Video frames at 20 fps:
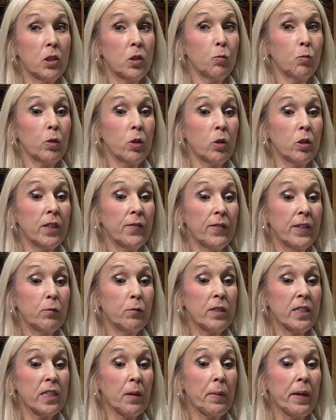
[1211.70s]
when you're living
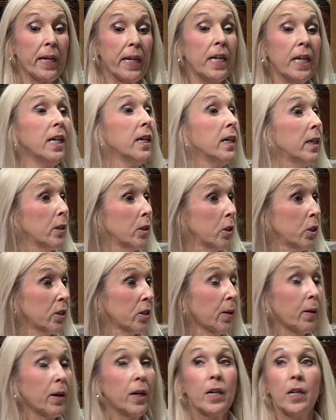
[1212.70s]
with somebody, you're
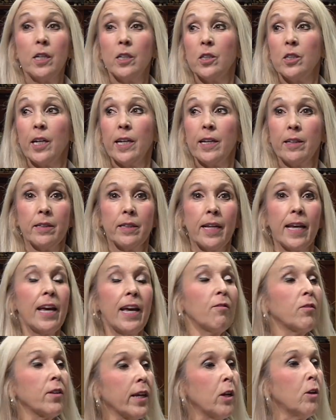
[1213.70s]
so they, right, they have
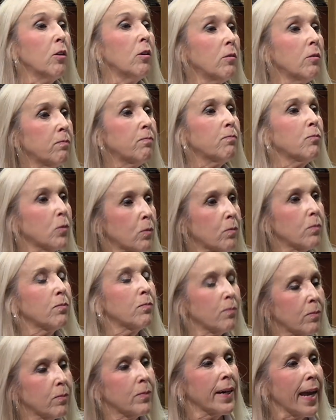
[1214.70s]
that, little but
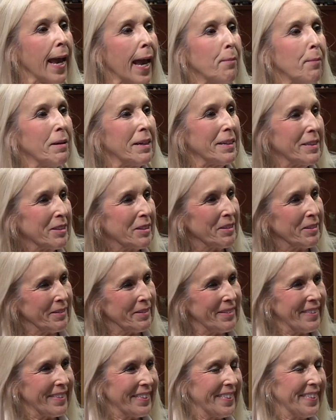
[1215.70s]
that's linear. Habits. But it's
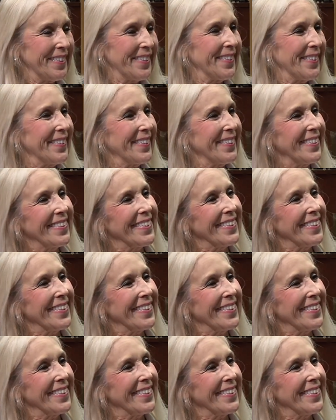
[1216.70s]
still linear.